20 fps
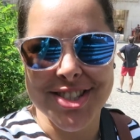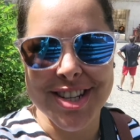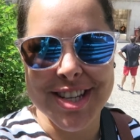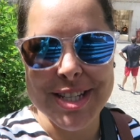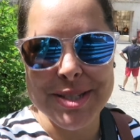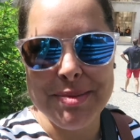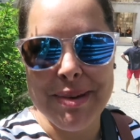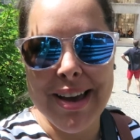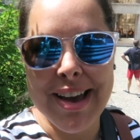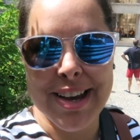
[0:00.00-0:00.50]
Today
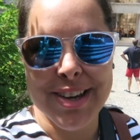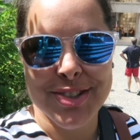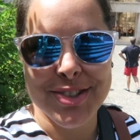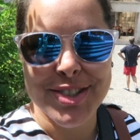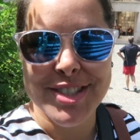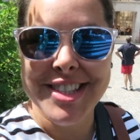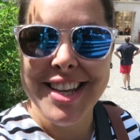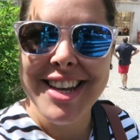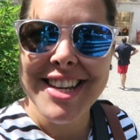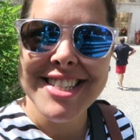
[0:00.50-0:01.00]
is my
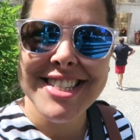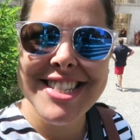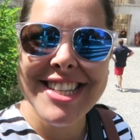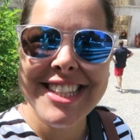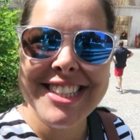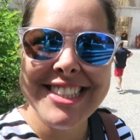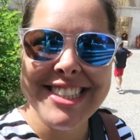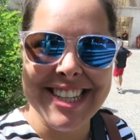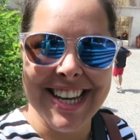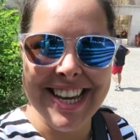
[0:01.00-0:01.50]
actual
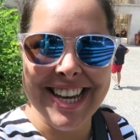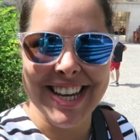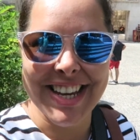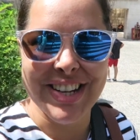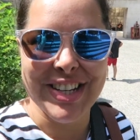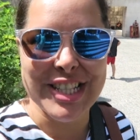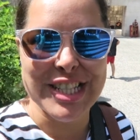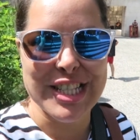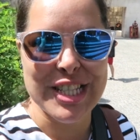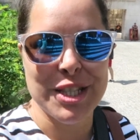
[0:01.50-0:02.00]
sightseeing day
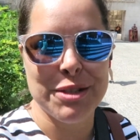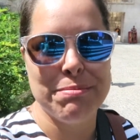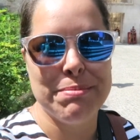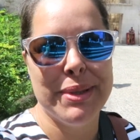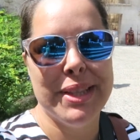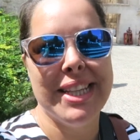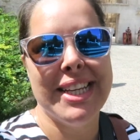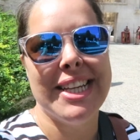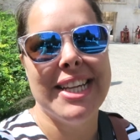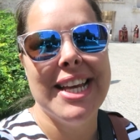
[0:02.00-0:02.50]
here in
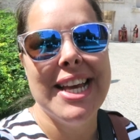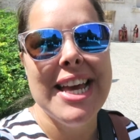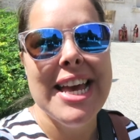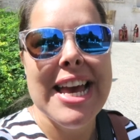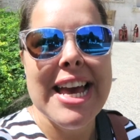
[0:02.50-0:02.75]
Split,